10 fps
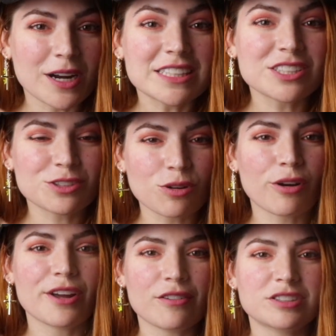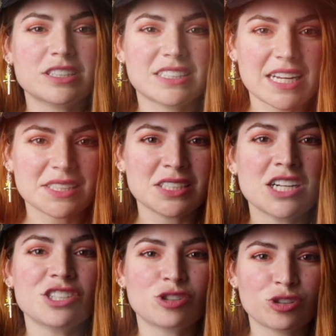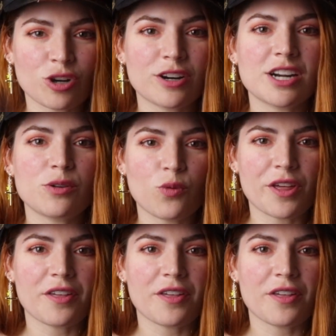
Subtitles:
great story of success started with